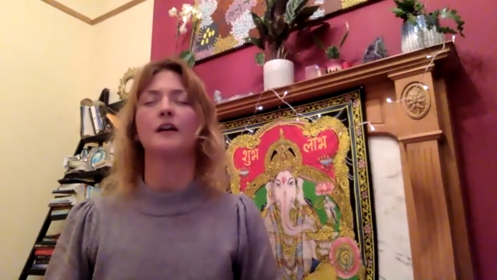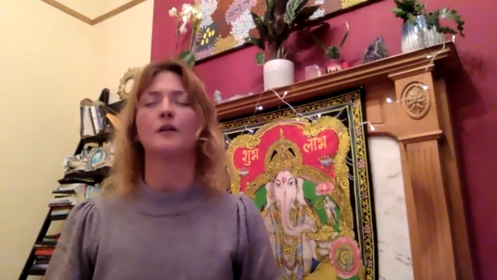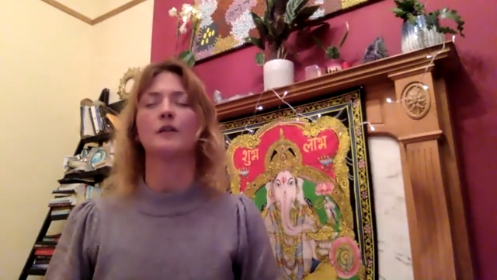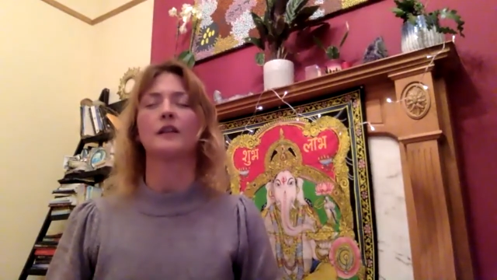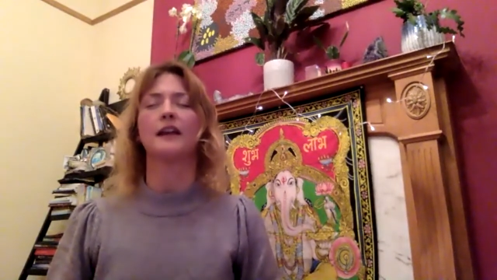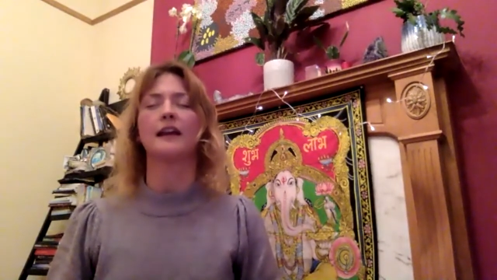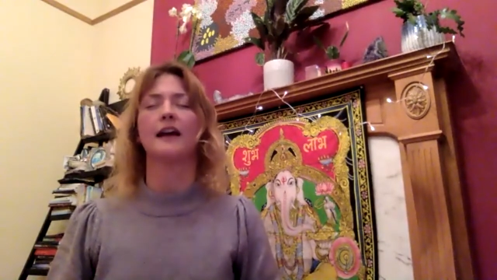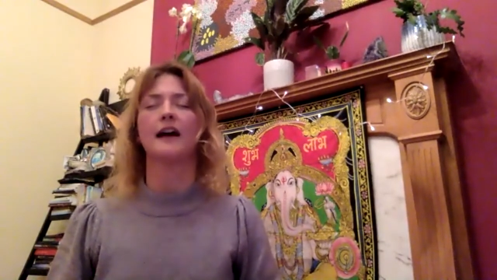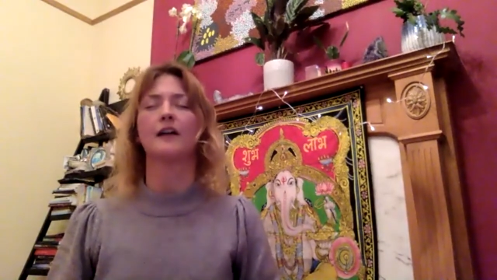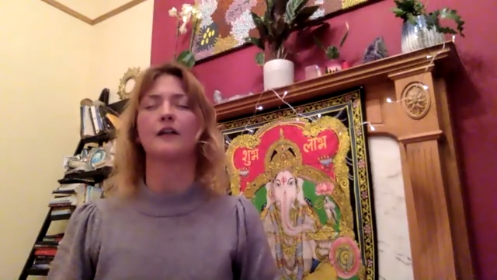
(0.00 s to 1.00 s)
with an
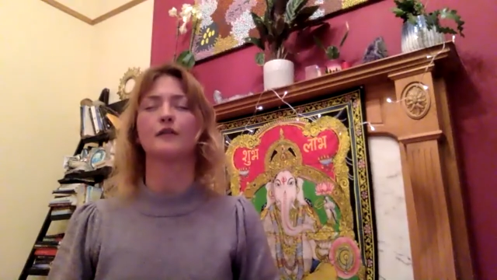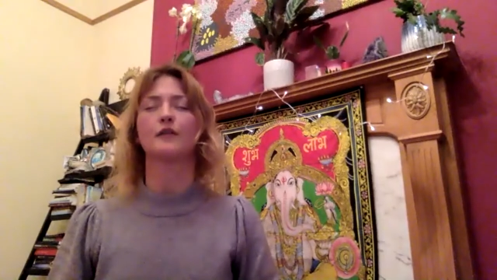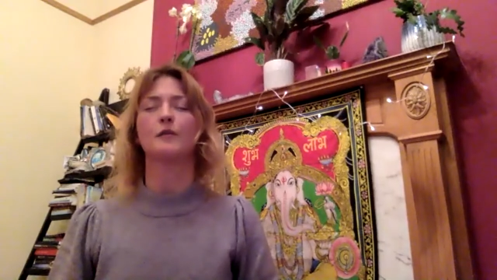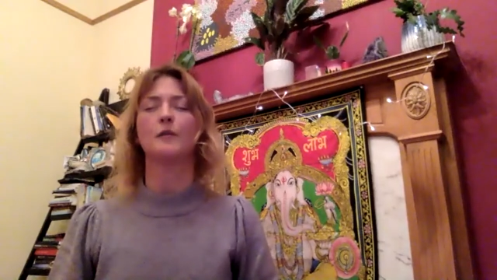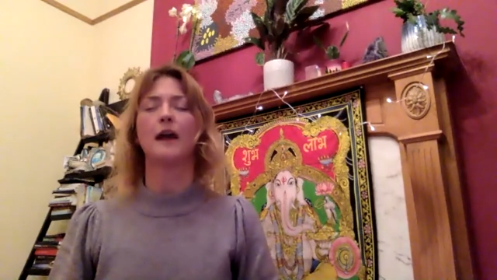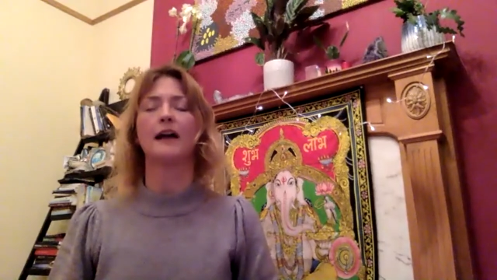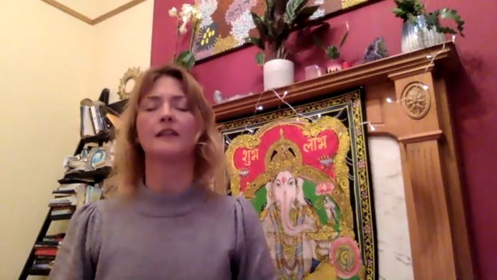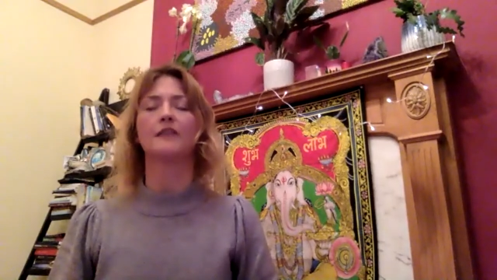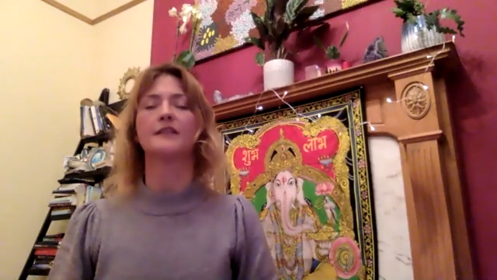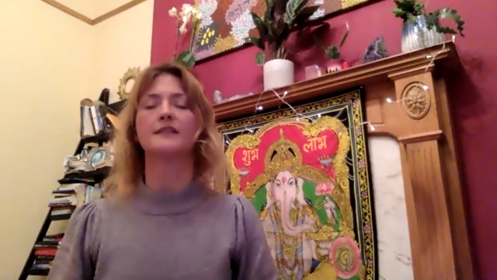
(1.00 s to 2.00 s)
inhale through the back
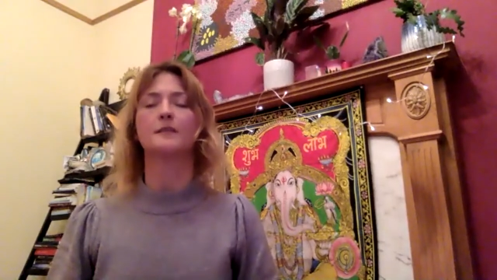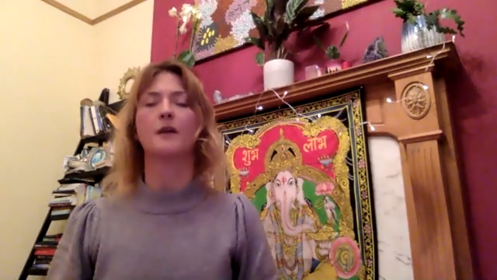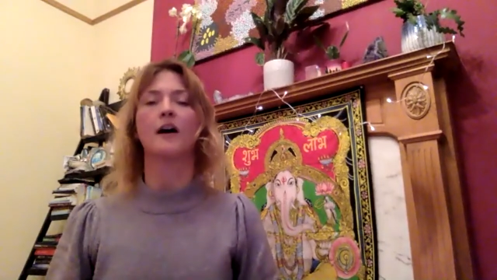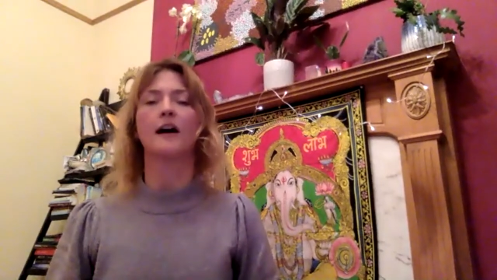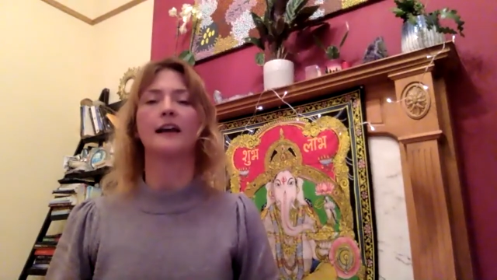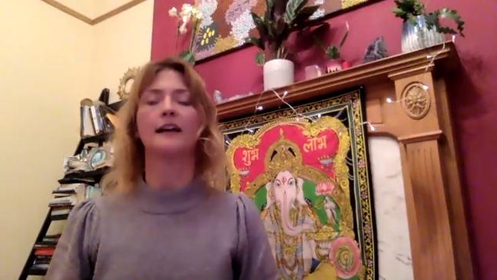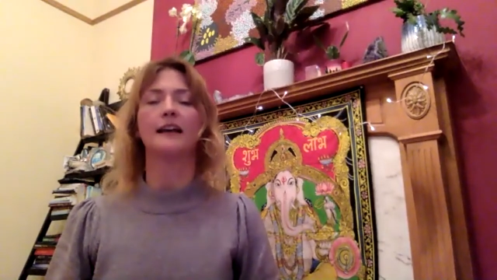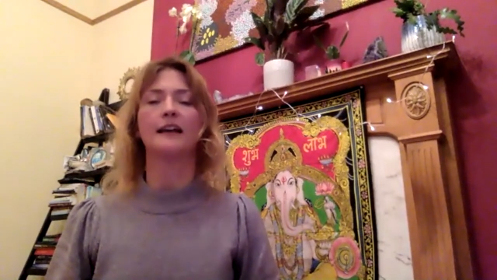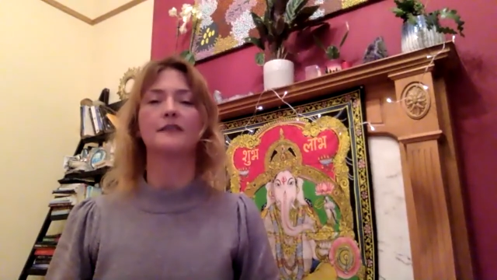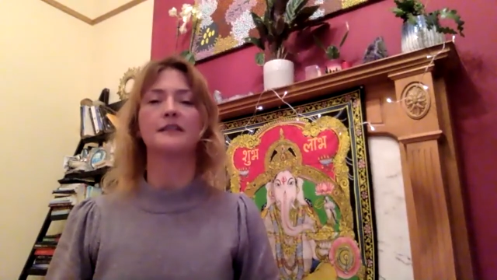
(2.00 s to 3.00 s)
of the spine,
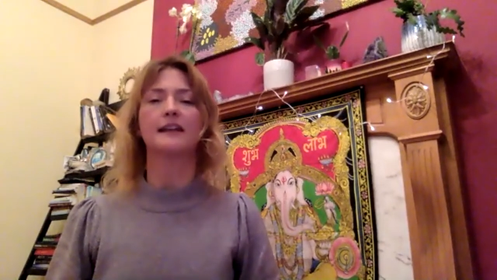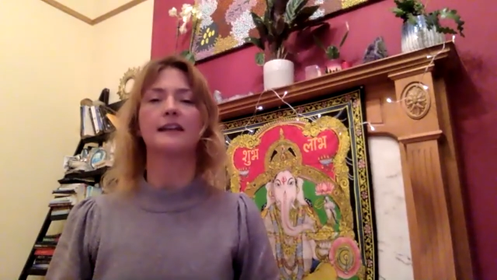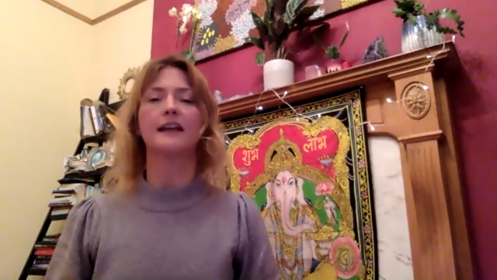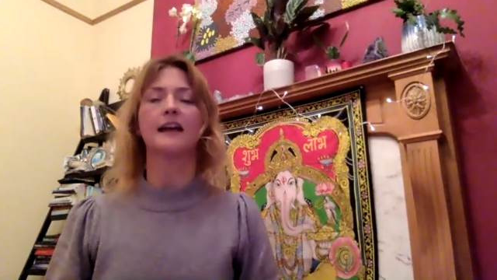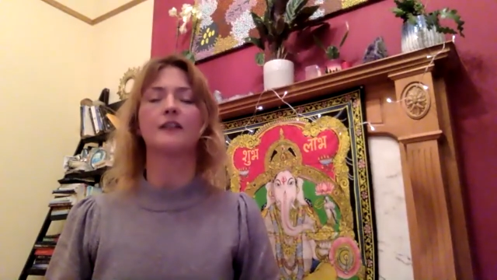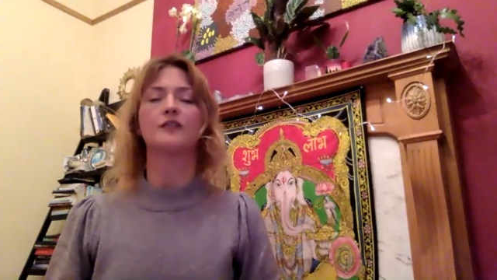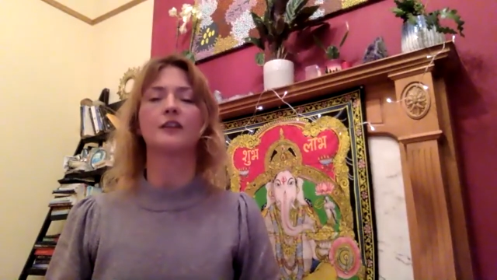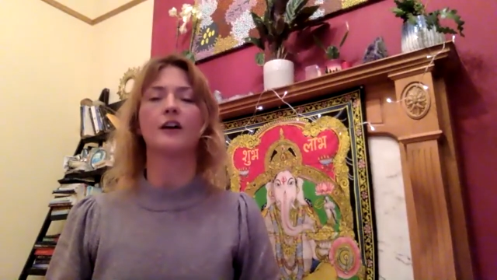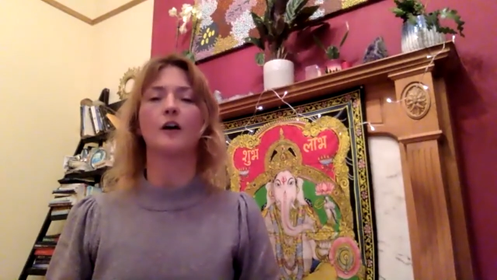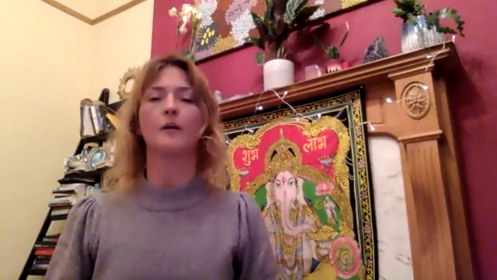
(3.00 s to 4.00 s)
lifting the
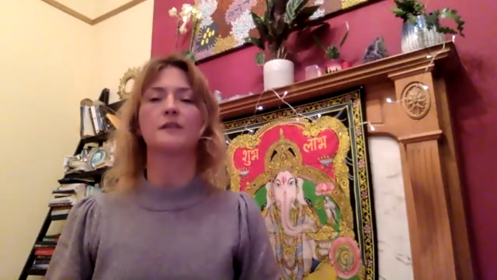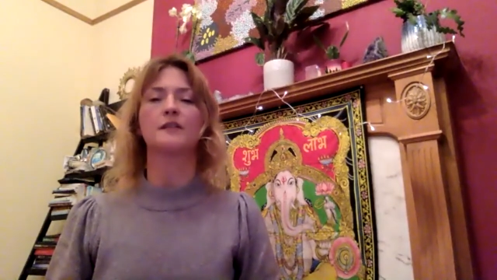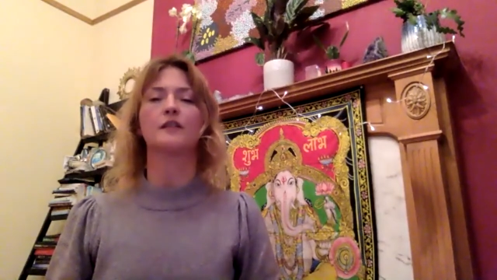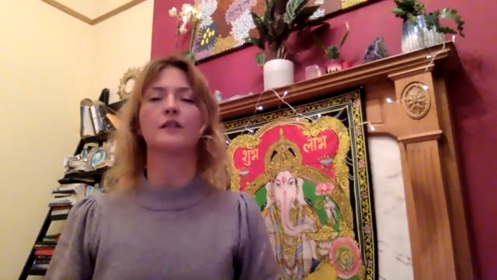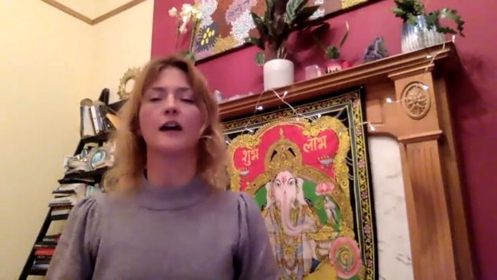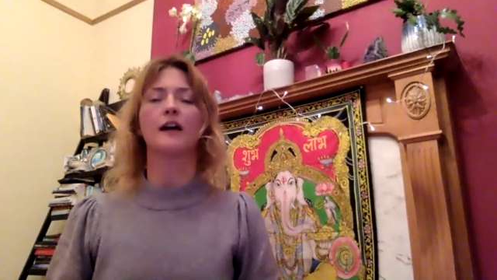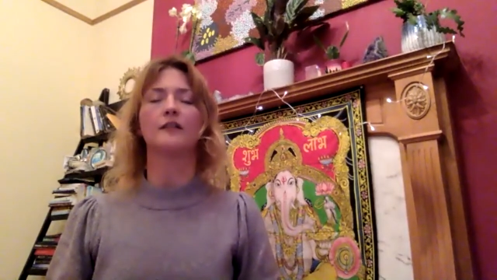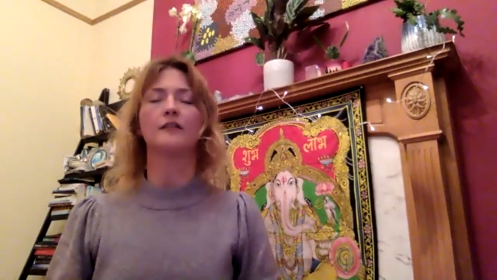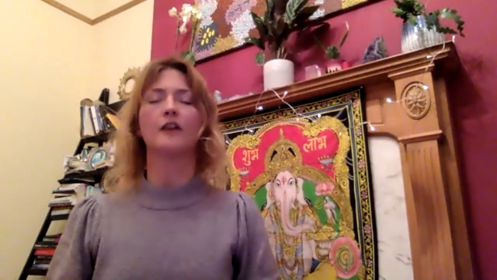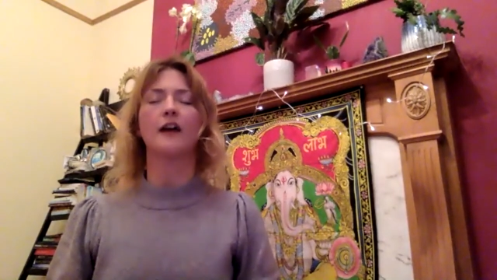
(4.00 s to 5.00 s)
energy up to the crown
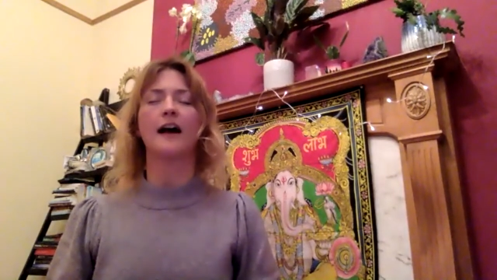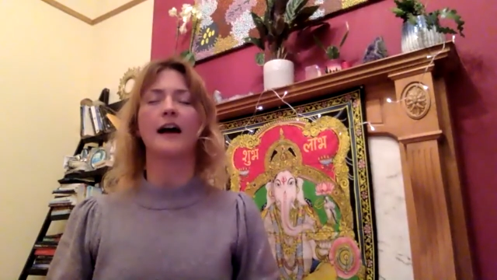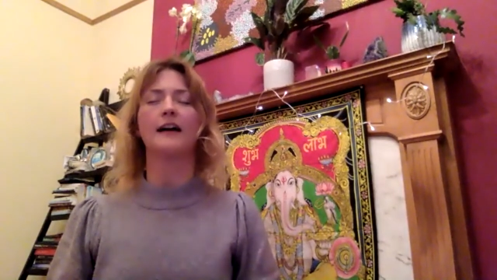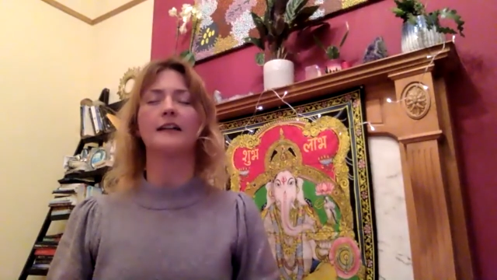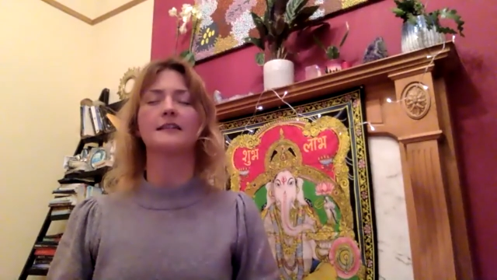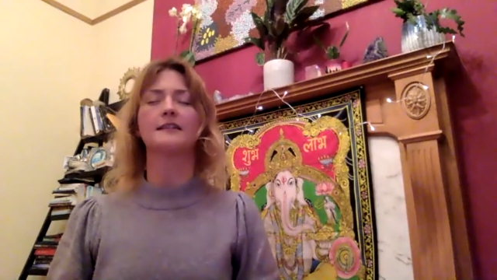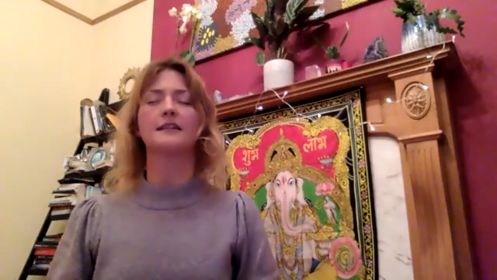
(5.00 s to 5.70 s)
of your head.